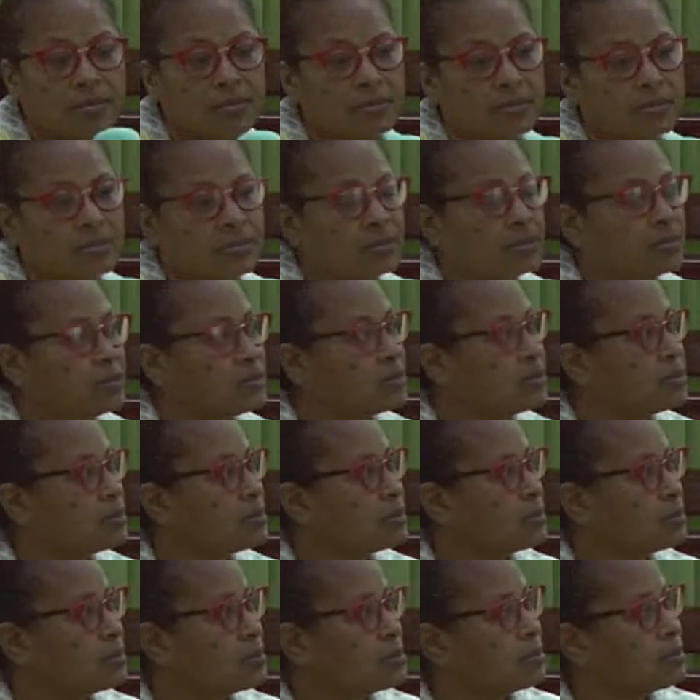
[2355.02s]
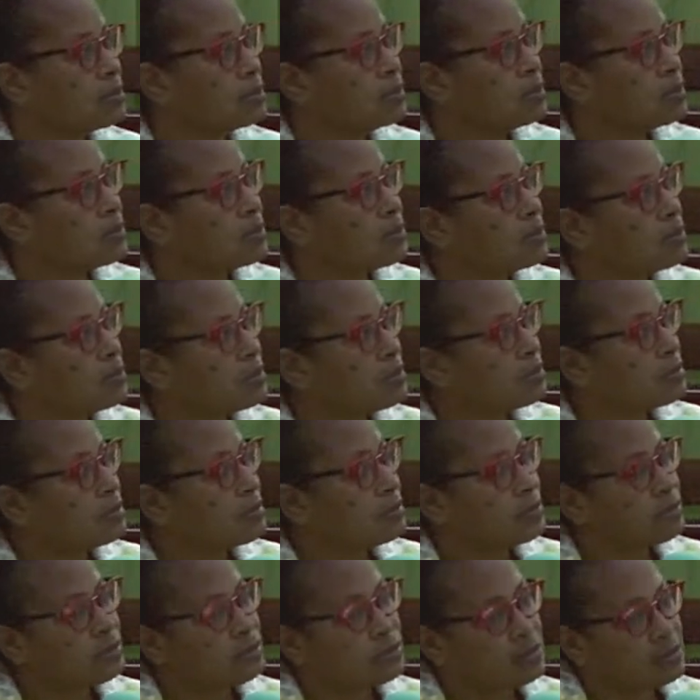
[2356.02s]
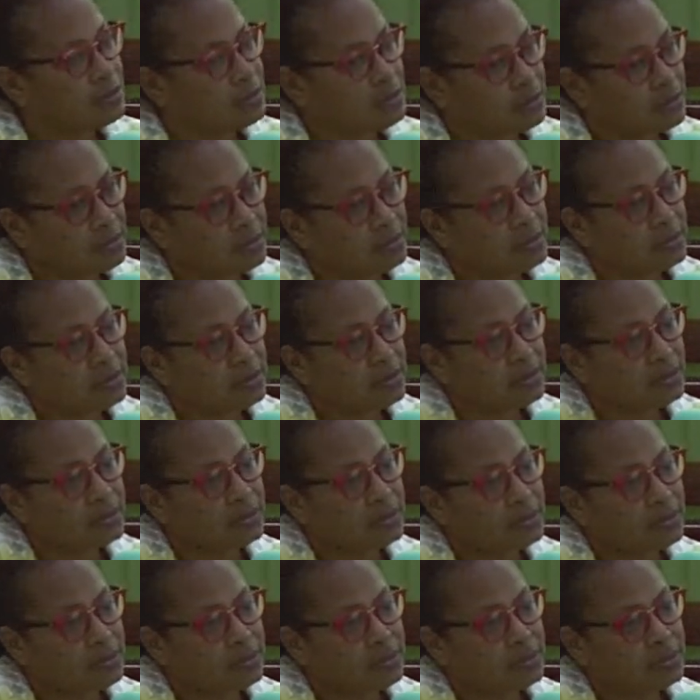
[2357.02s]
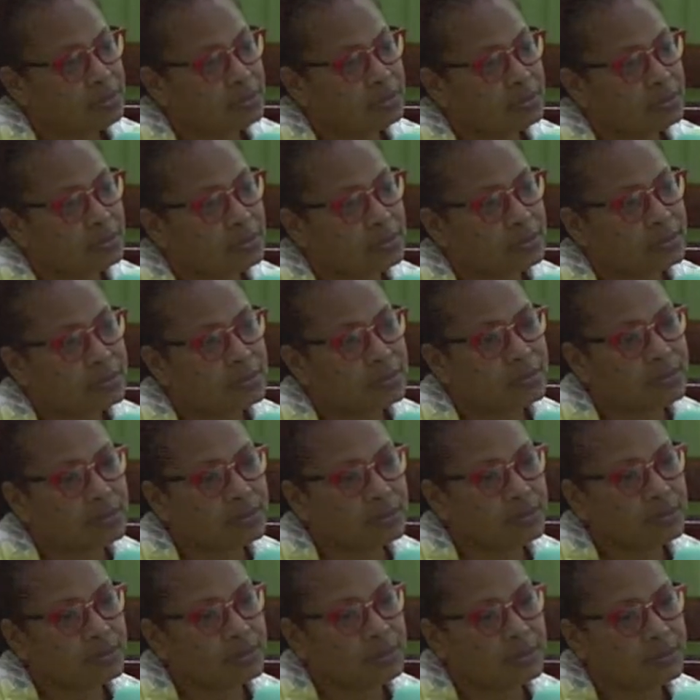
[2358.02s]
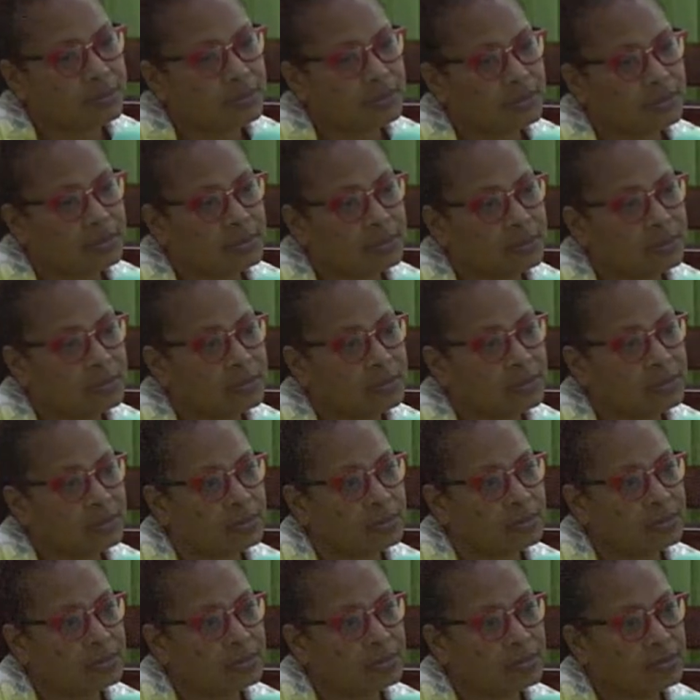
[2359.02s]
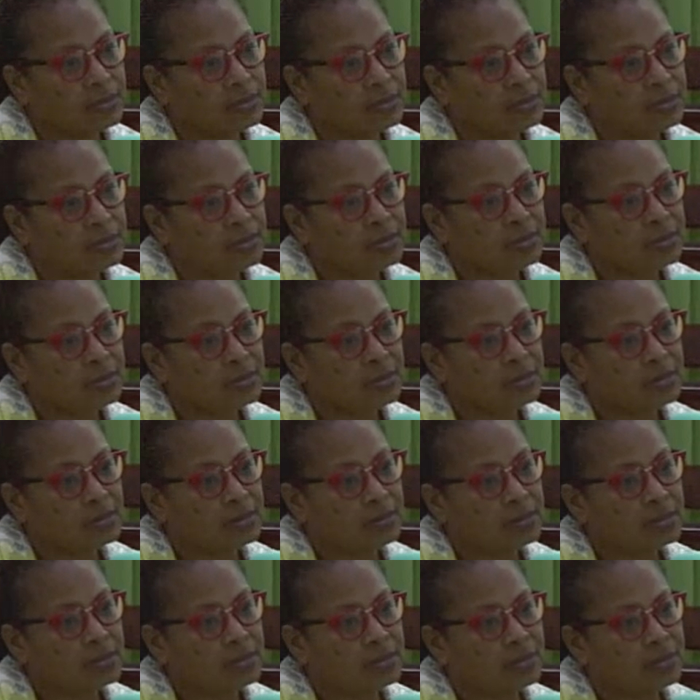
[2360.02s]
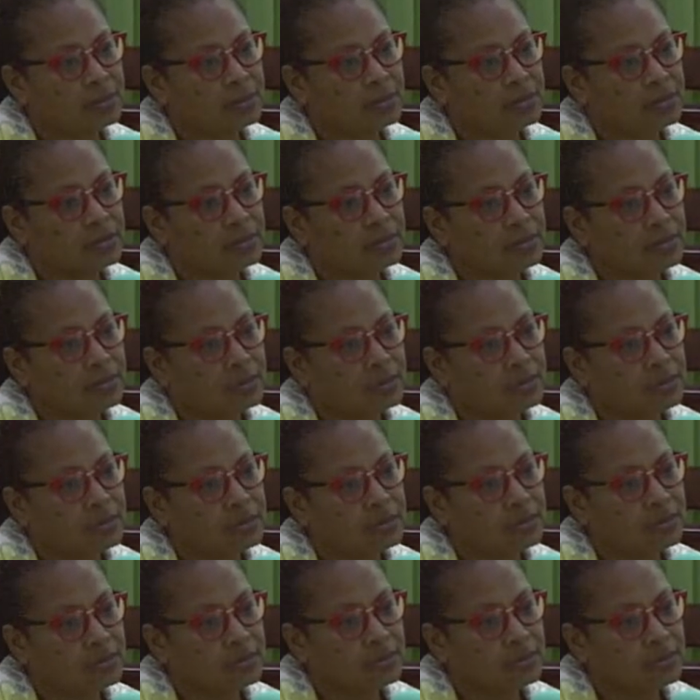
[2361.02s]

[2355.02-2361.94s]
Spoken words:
(silent)